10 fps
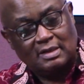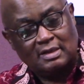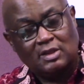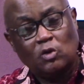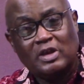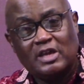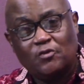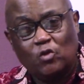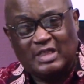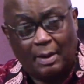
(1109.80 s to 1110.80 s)
they'll give
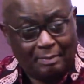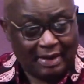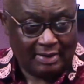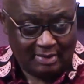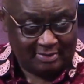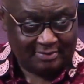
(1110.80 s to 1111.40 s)
you the money